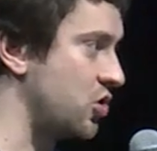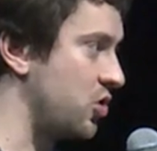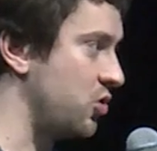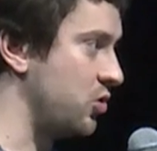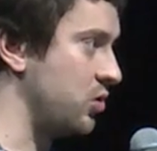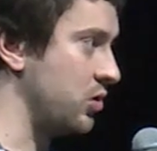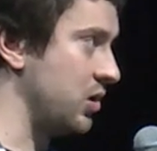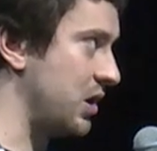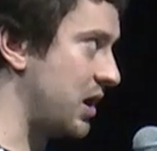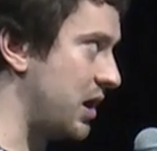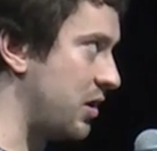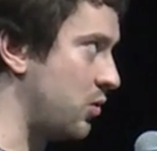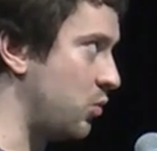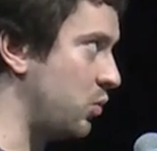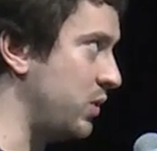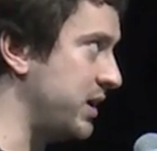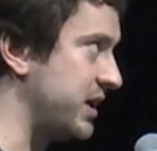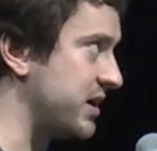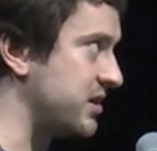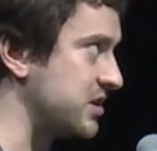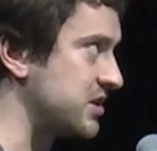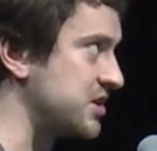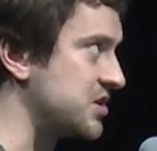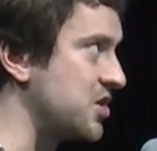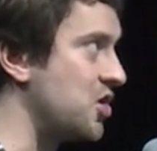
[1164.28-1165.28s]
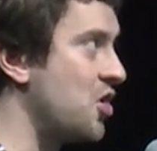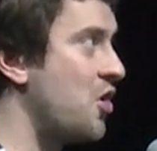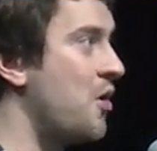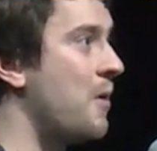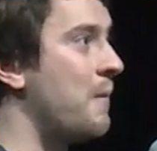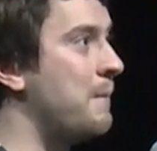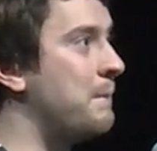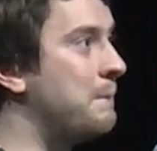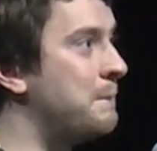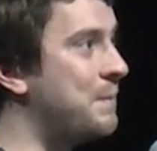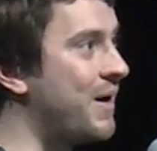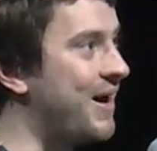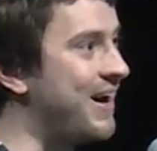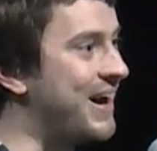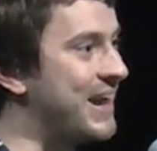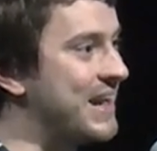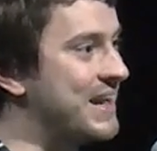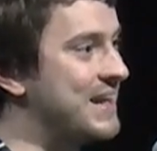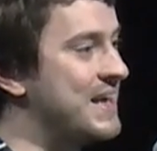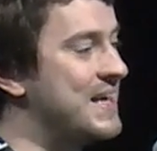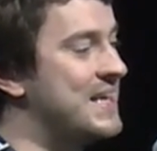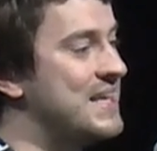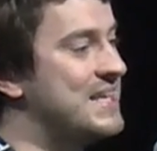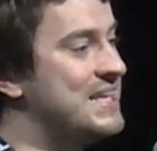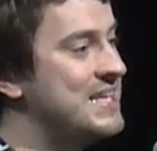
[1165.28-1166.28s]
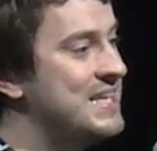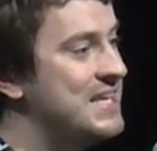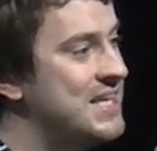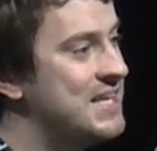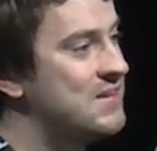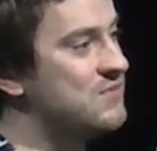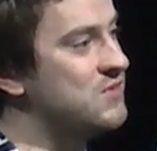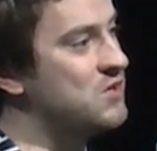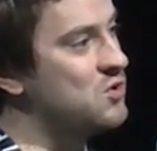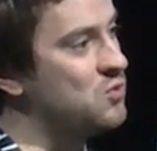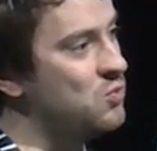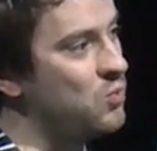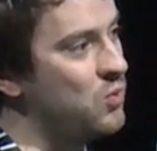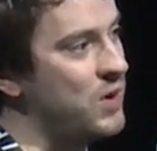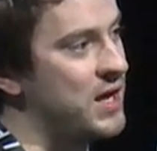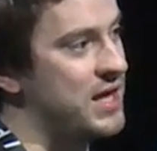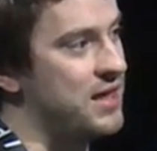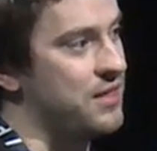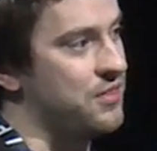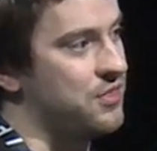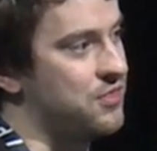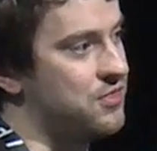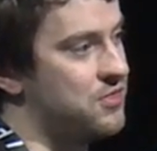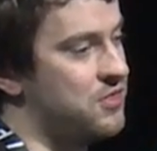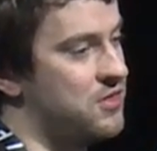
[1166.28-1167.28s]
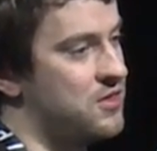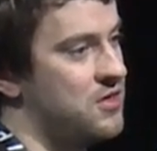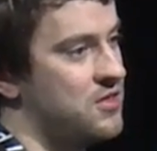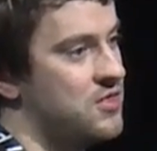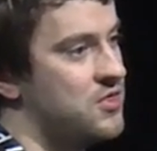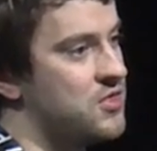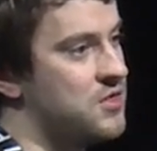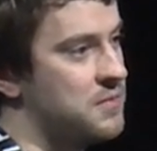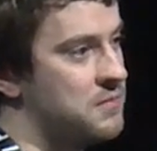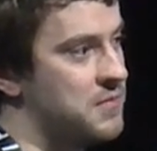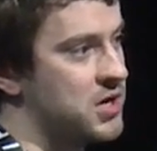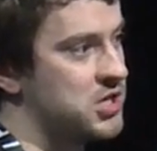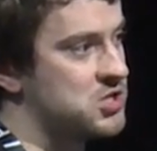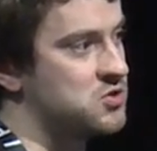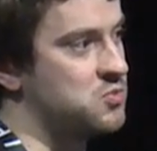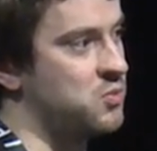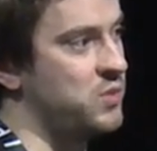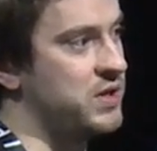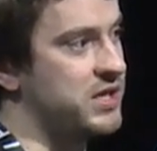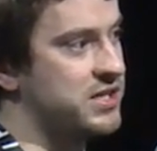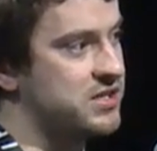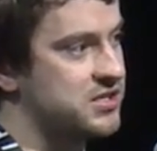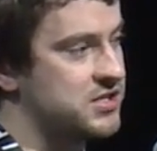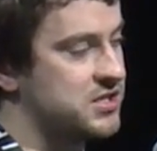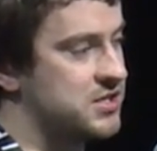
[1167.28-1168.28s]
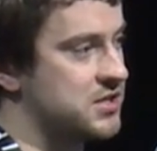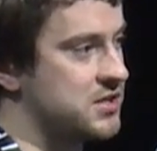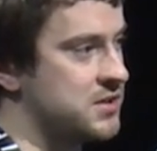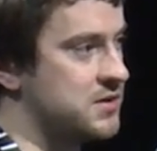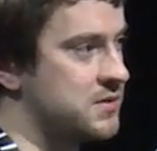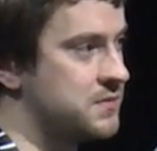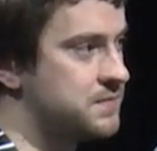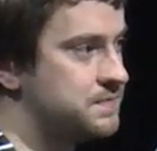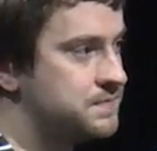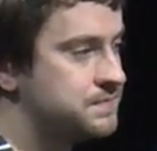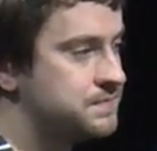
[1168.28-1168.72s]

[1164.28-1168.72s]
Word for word: a whole lot weaker. But even with the much weaker,